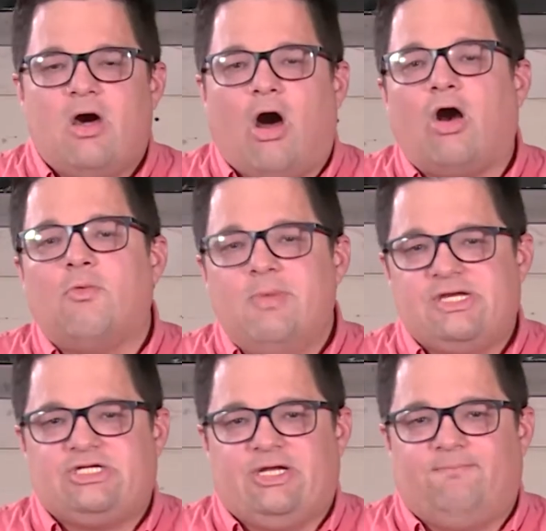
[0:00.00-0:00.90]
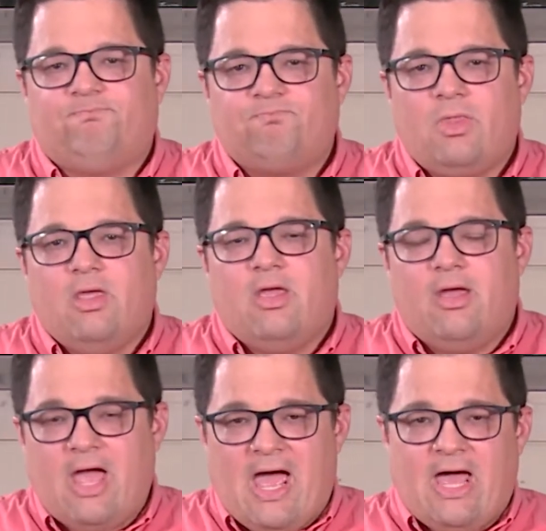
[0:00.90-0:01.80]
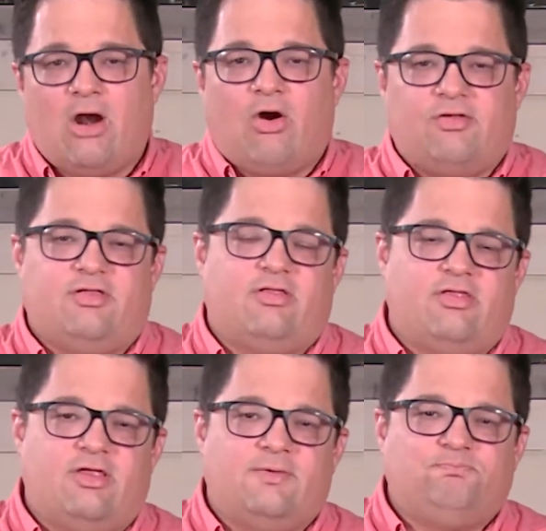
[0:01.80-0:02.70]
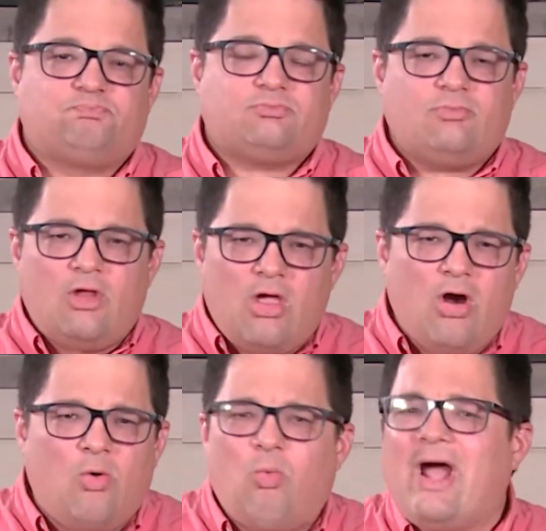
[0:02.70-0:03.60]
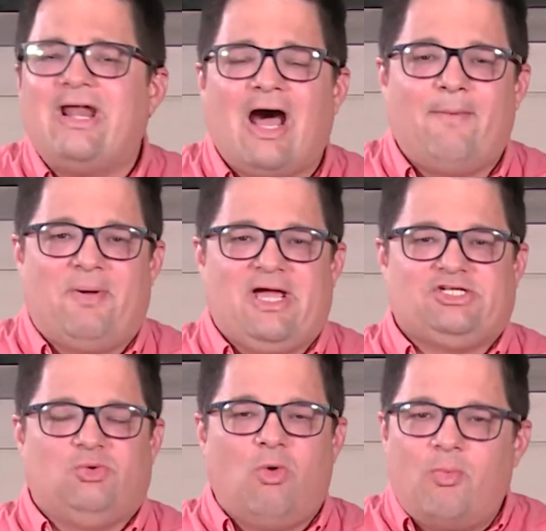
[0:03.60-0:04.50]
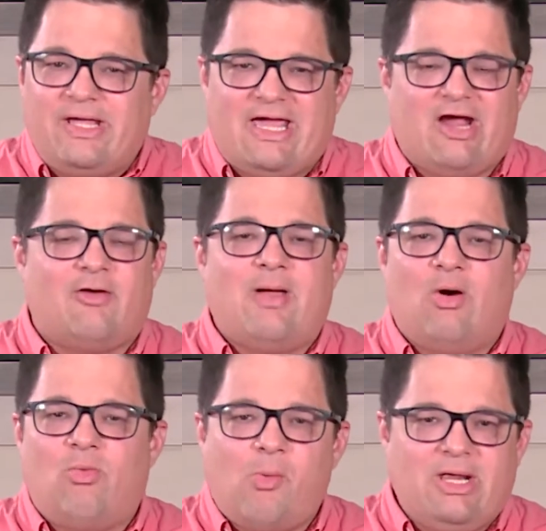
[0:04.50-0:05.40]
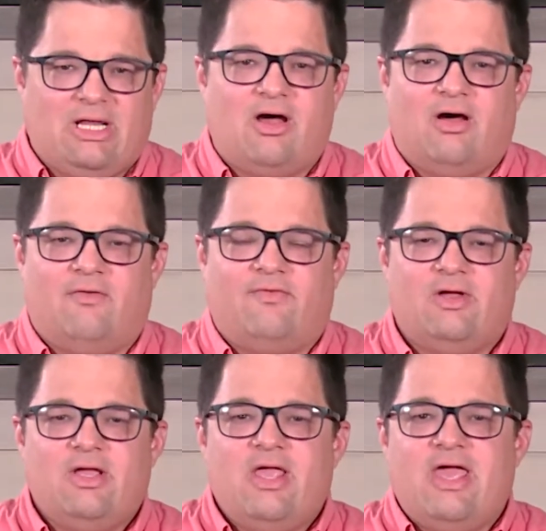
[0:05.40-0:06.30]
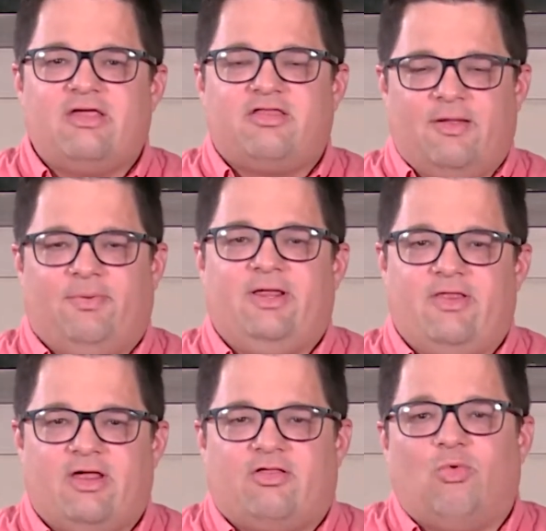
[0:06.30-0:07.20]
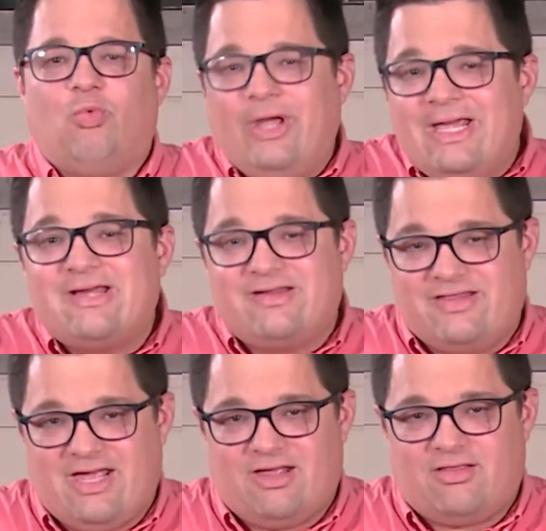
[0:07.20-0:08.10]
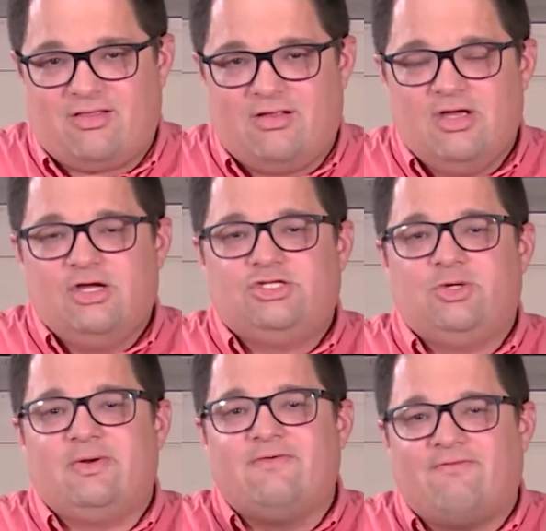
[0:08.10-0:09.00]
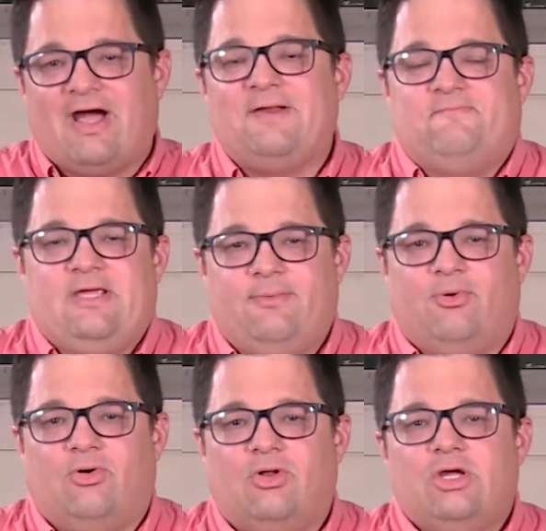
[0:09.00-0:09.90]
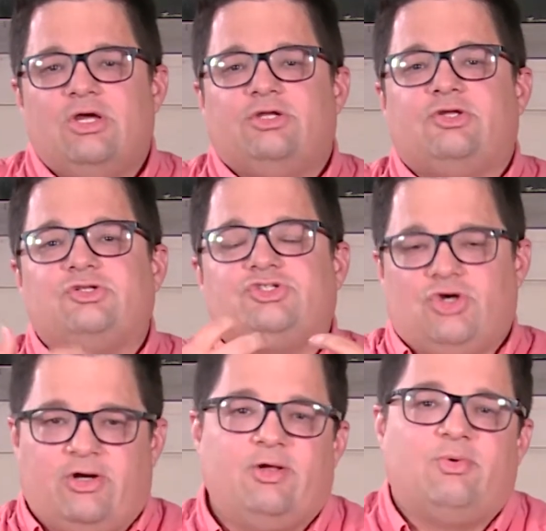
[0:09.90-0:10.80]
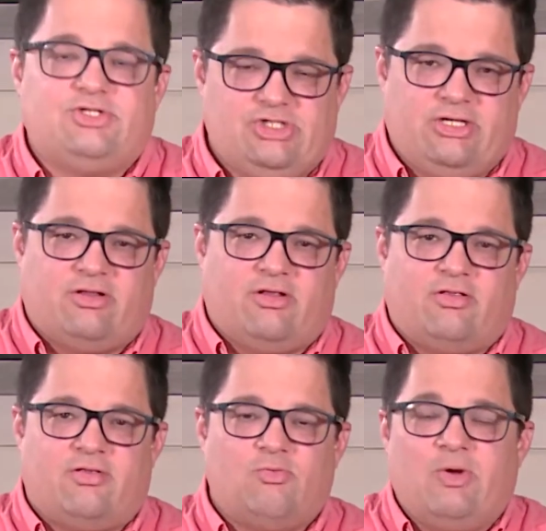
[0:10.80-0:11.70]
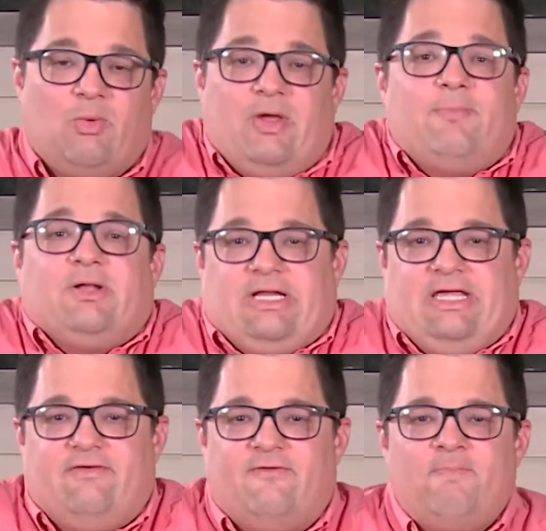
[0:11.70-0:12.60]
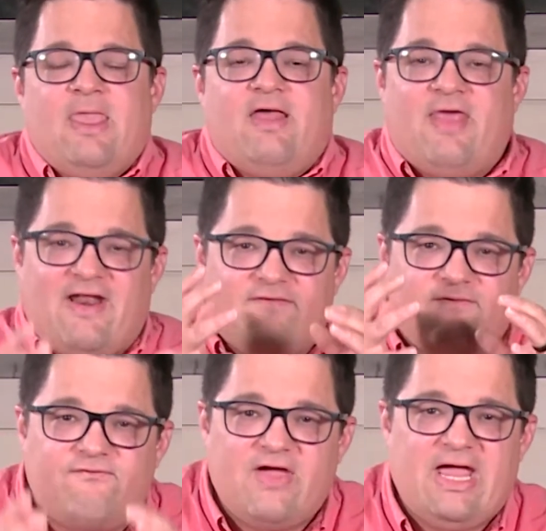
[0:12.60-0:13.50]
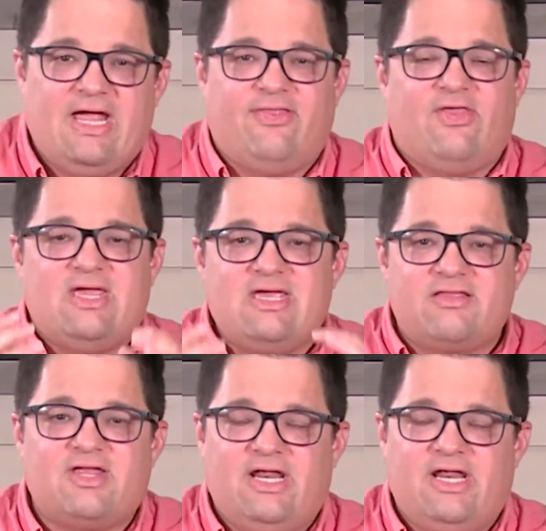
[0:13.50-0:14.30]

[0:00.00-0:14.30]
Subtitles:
Our mission at RCC, our white hot passion, what we care about and what we love is simply this. We exist to invite people to journey with Jesus. We believe that faith is an